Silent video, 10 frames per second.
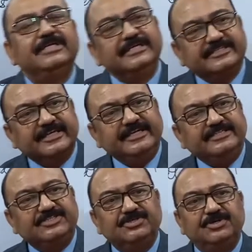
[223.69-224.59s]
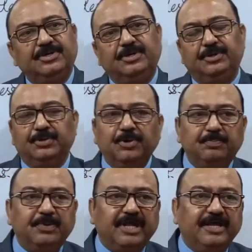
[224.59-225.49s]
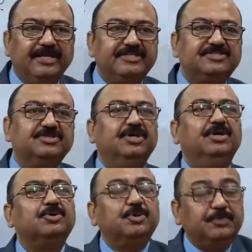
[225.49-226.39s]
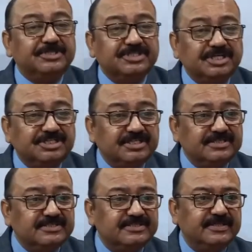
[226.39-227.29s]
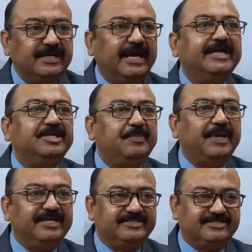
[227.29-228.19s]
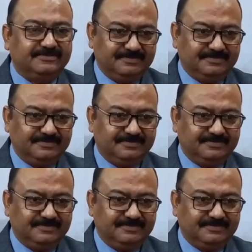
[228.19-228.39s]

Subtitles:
skits, role plays, group discussions, and debates.